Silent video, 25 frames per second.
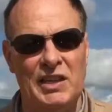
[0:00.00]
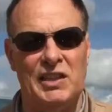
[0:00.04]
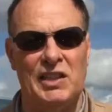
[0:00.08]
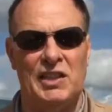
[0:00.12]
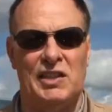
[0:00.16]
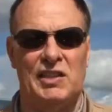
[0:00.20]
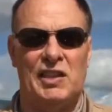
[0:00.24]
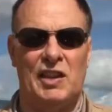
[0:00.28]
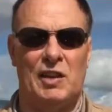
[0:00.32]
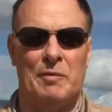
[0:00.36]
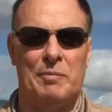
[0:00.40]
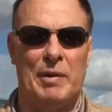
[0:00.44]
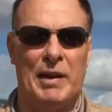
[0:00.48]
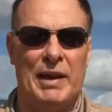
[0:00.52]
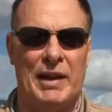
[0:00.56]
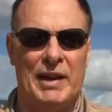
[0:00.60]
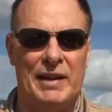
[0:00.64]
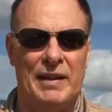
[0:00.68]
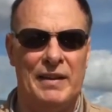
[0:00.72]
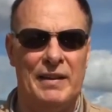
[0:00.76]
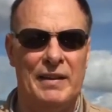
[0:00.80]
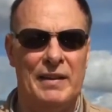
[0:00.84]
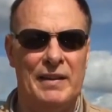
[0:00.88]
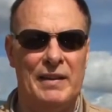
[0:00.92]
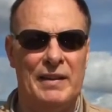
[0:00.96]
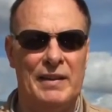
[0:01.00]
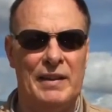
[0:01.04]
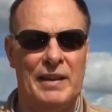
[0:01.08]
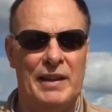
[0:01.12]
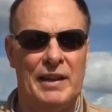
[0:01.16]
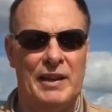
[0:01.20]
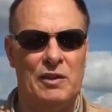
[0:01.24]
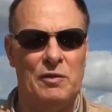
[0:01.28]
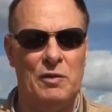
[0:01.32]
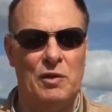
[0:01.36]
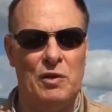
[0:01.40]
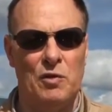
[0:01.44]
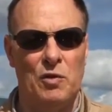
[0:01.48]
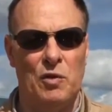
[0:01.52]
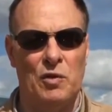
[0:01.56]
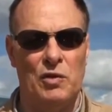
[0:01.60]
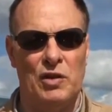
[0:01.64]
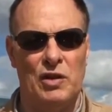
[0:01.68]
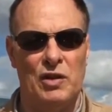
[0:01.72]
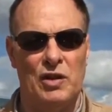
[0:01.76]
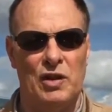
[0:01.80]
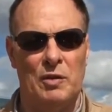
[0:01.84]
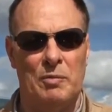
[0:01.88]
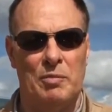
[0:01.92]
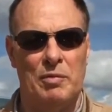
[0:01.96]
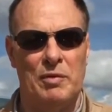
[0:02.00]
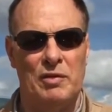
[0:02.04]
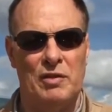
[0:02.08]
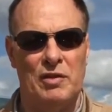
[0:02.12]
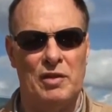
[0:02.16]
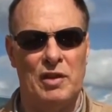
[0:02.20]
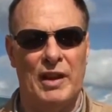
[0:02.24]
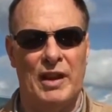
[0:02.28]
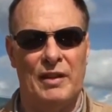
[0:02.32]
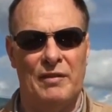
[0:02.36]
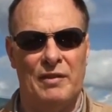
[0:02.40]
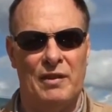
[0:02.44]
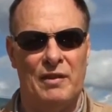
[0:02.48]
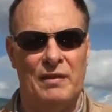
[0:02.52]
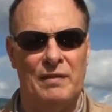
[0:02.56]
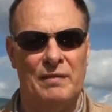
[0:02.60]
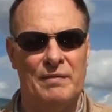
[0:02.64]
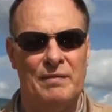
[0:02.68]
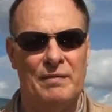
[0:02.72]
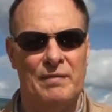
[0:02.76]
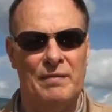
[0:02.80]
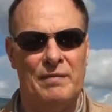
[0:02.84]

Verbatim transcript: knots, ease the stick back into a quarter loop to